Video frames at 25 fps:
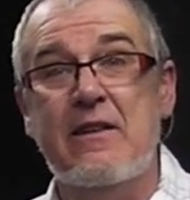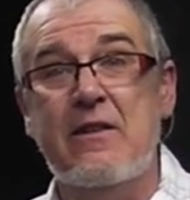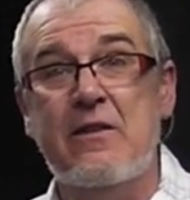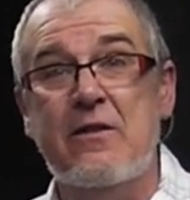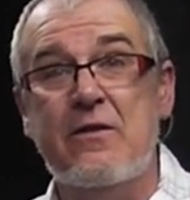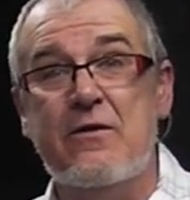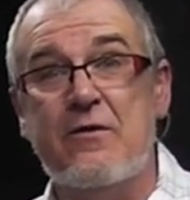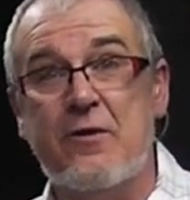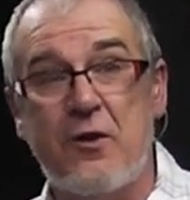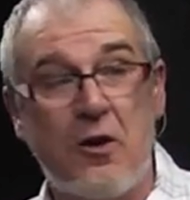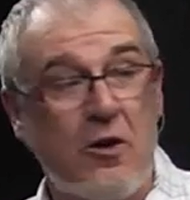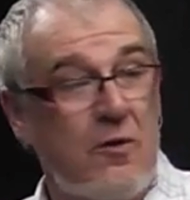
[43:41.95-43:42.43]

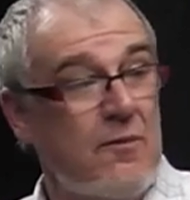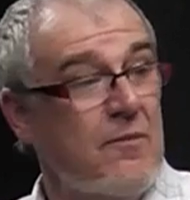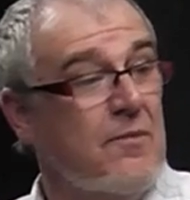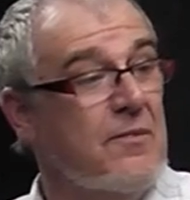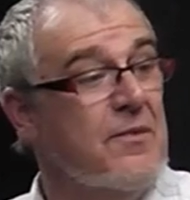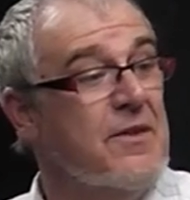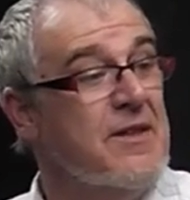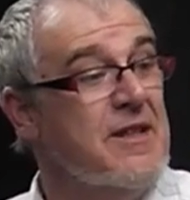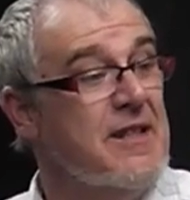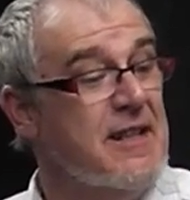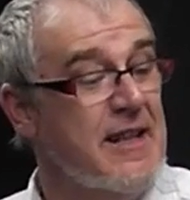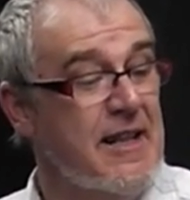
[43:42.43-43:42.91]
from
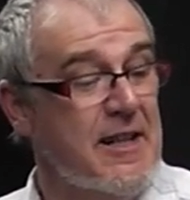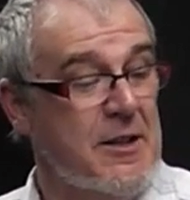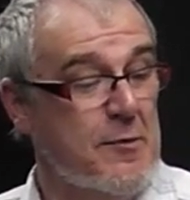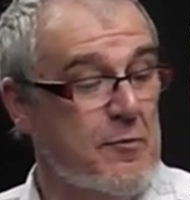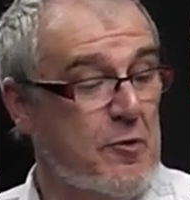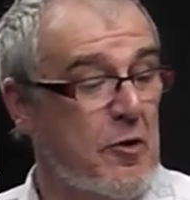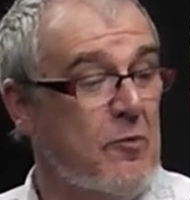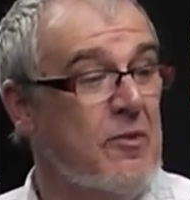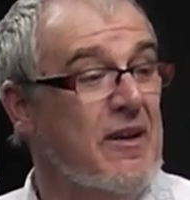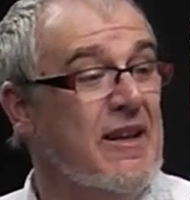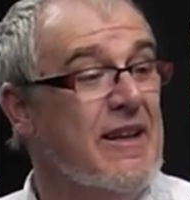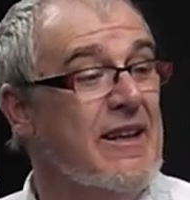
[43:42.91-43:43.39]
the Sage
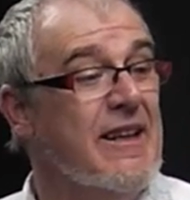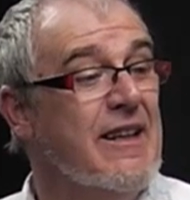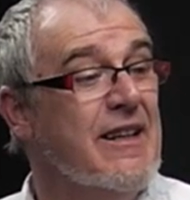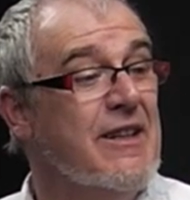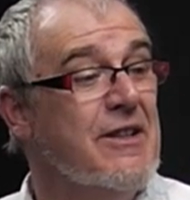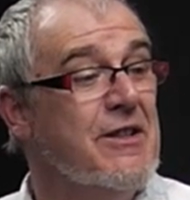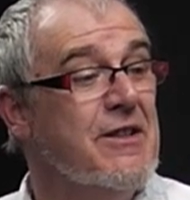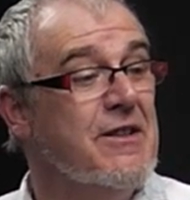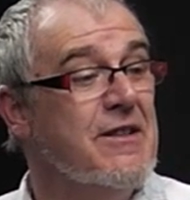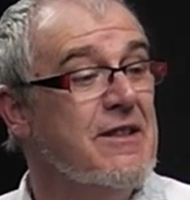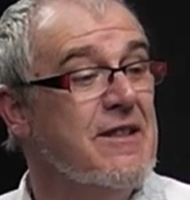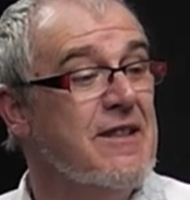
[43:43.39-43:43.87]

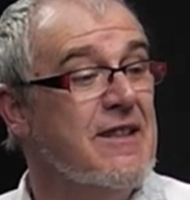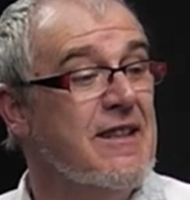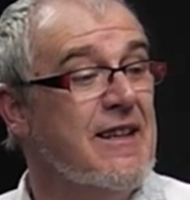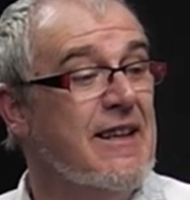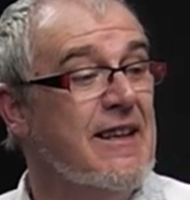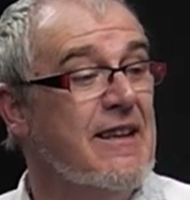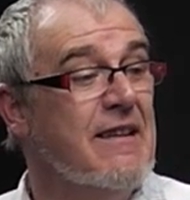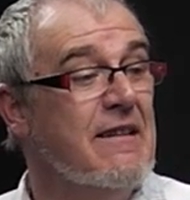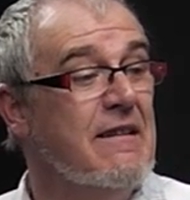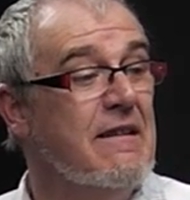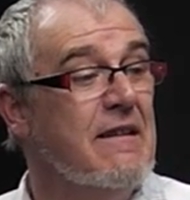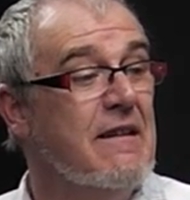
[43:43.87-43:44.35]
Publications
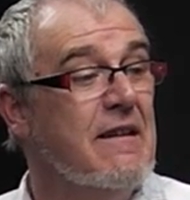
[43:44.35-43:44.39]
thing.